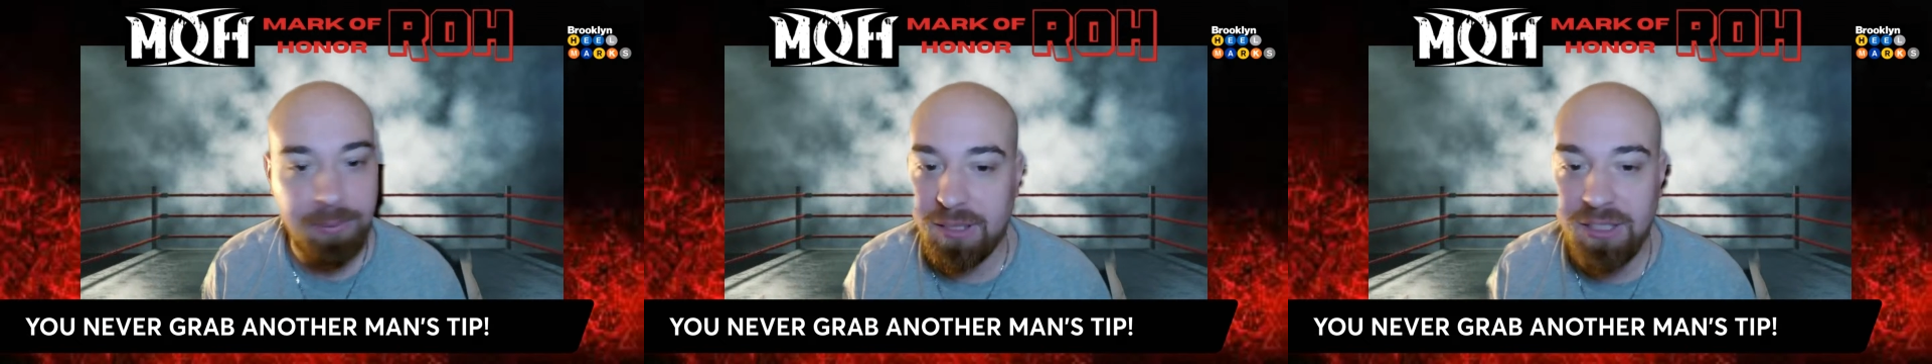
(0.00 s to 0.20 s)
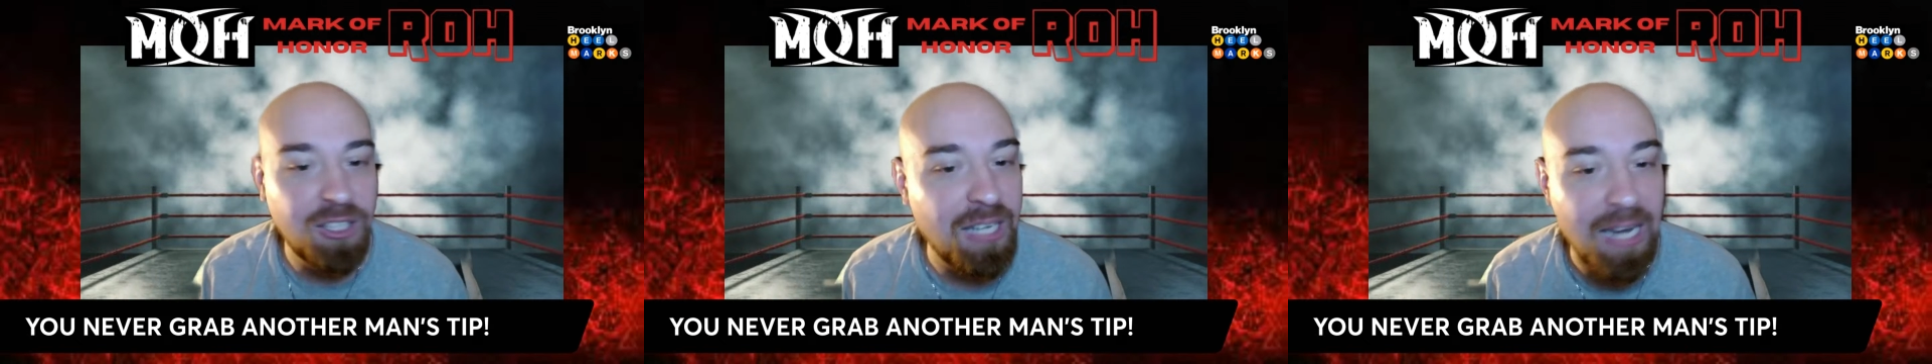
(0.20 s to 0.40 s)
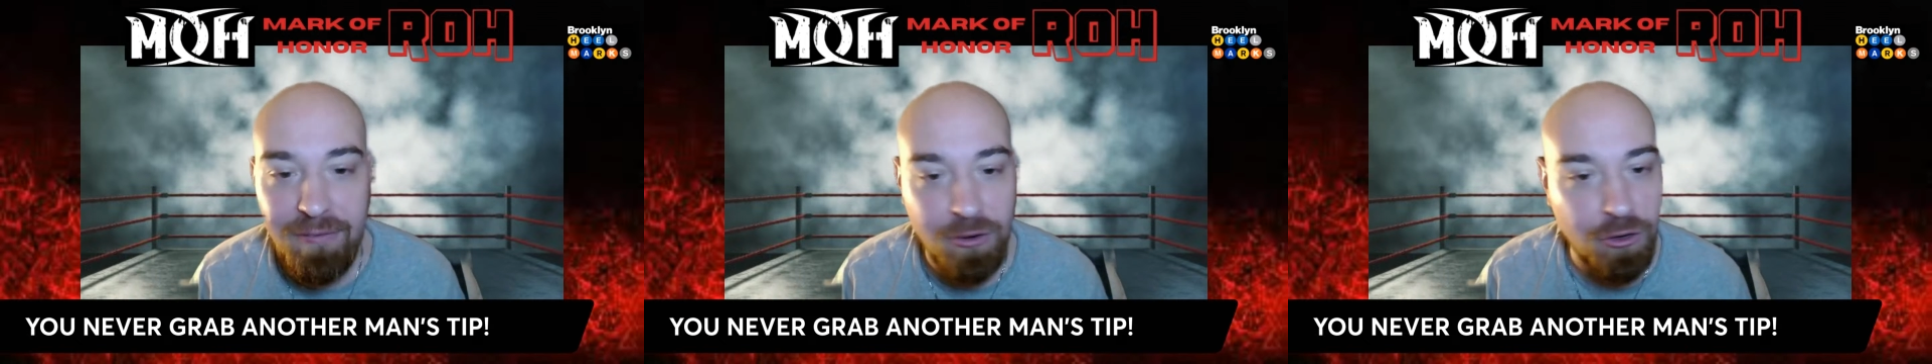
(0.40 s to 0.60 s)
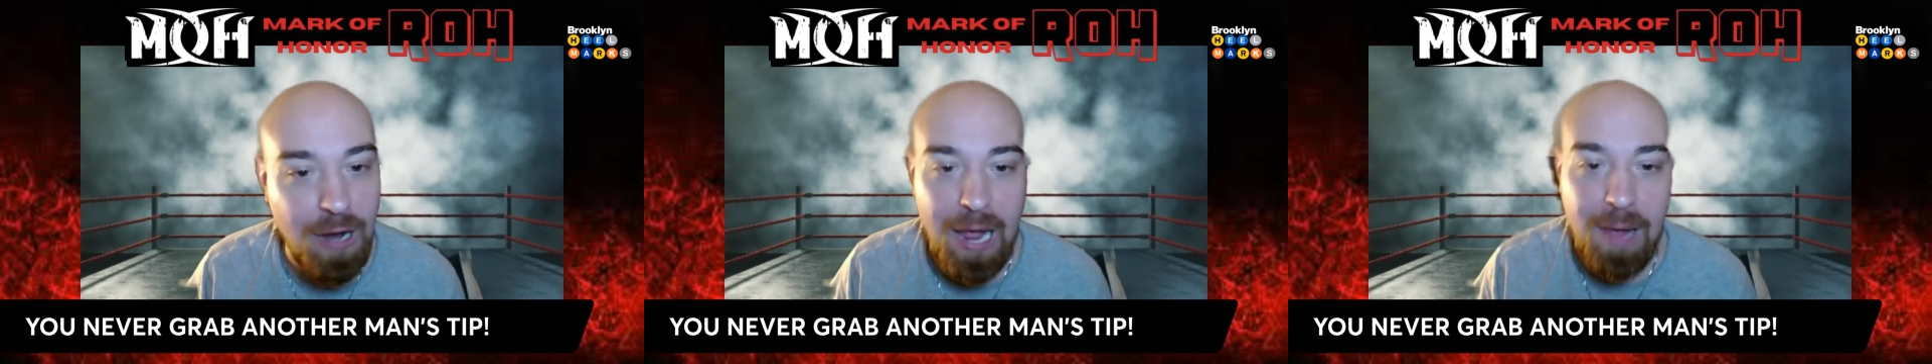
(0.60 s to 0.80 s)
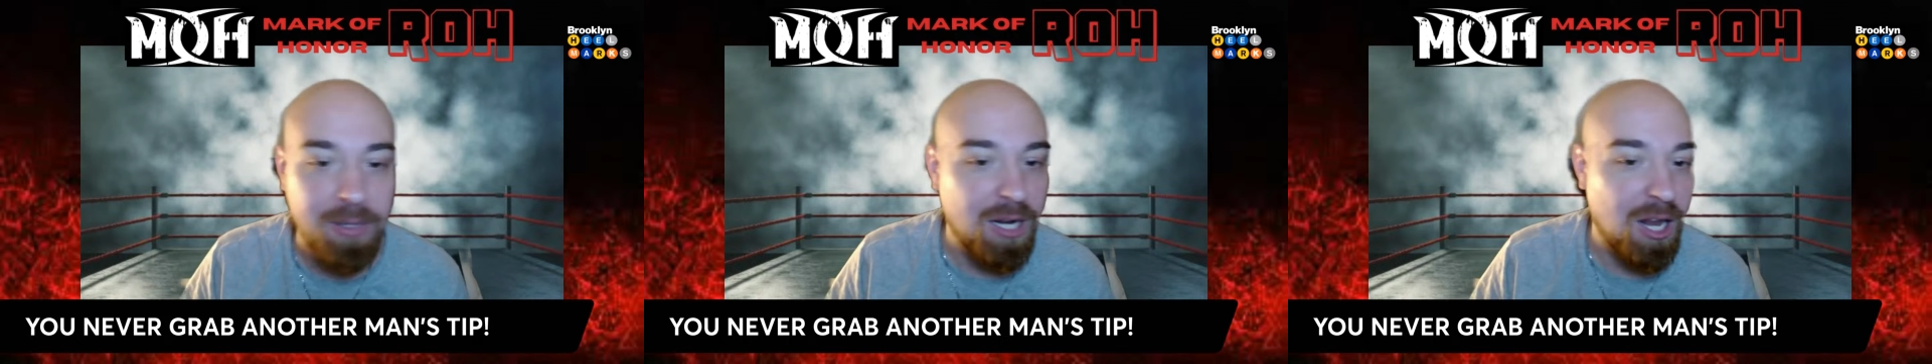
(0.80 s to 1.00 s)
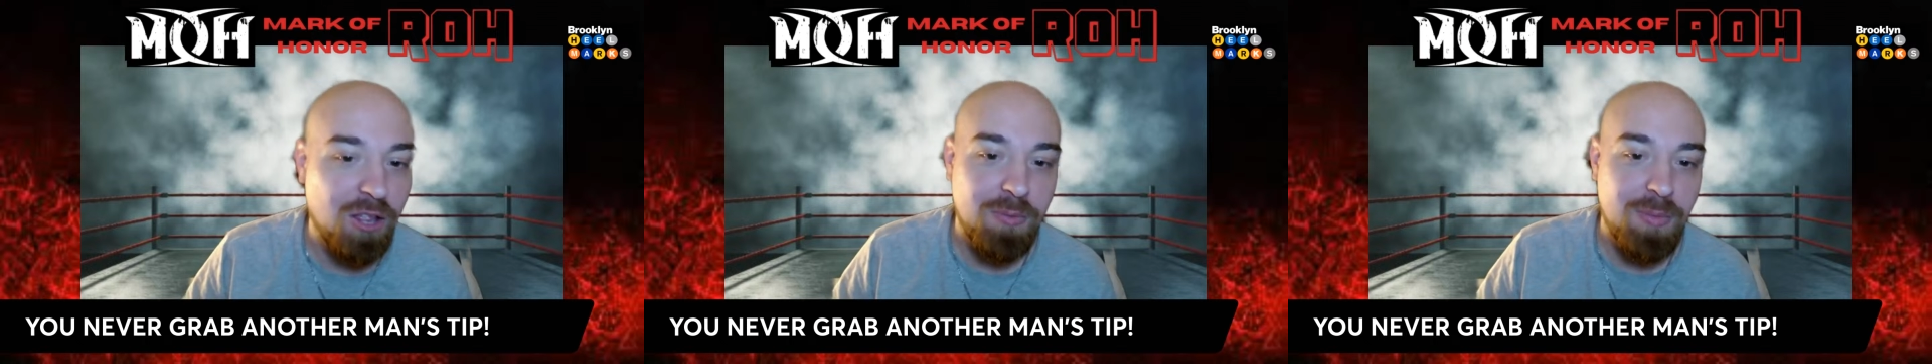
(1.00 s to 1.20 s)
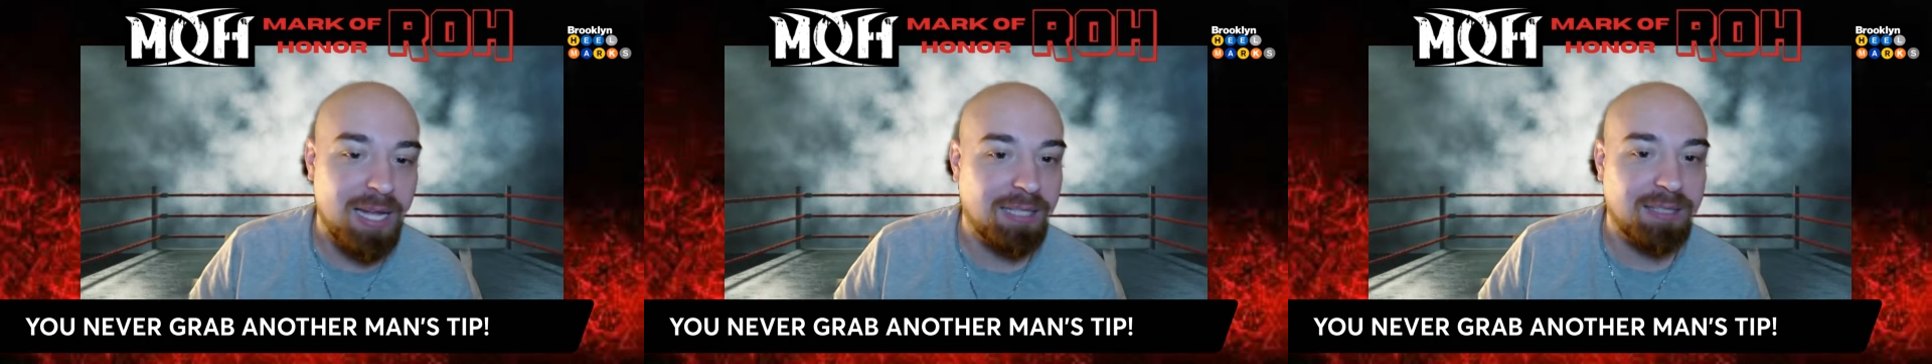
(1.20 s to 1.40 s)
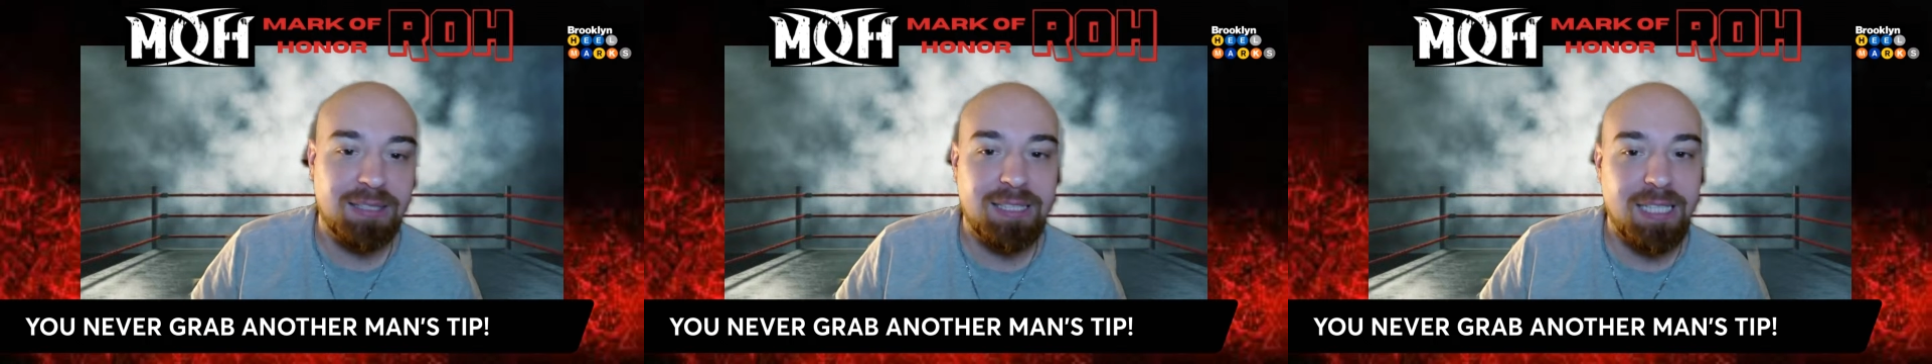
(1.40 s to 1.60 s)
and you never grab another
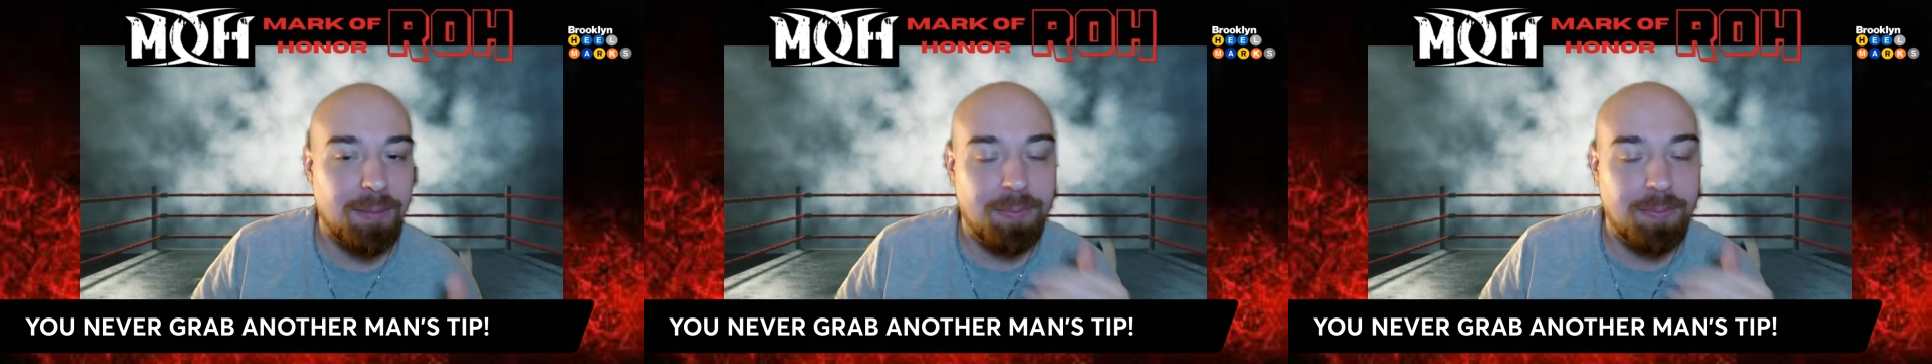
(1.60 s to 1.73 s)
man's tip.